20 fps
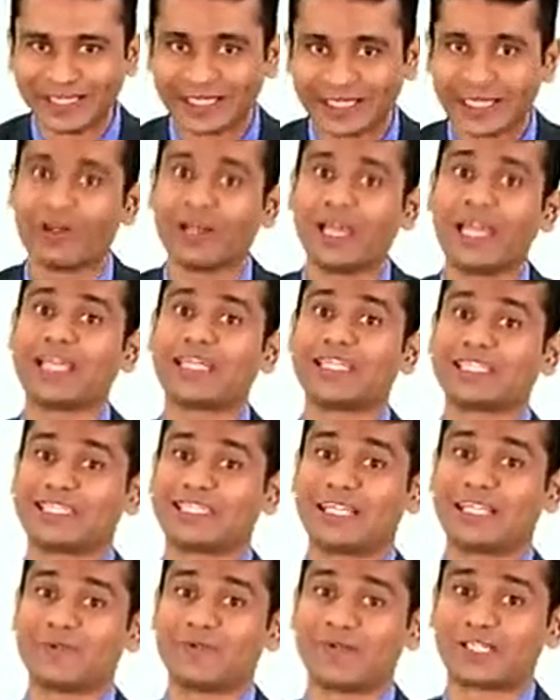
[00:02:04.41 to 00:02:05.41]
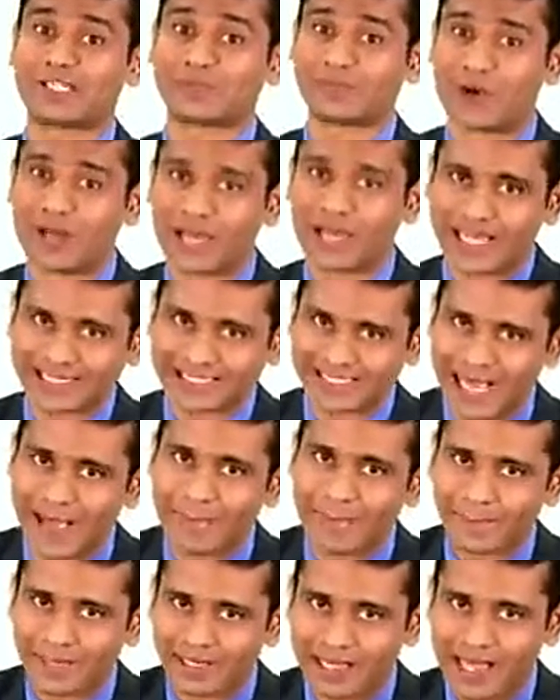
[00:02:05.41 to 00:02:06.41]
Now let us take one small
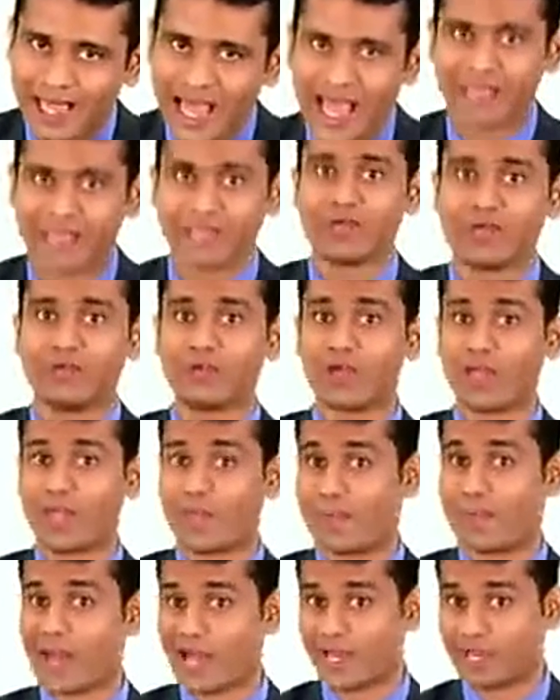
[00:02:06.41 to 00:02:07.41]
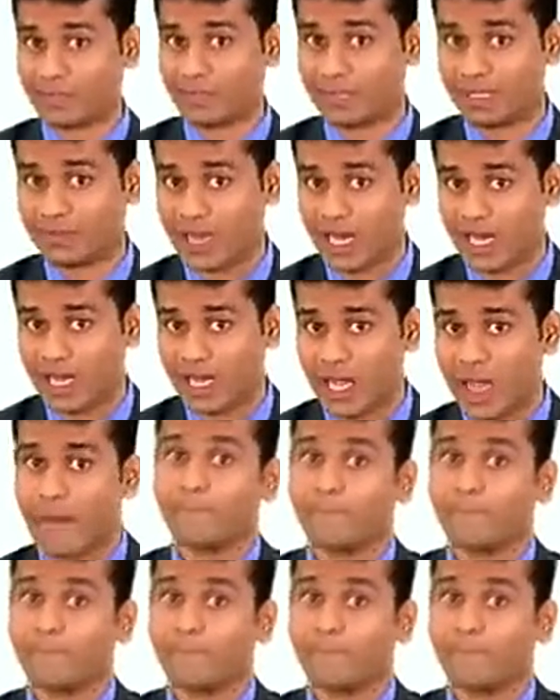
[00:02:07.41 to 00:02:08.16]
example. I give you A bar and B bar.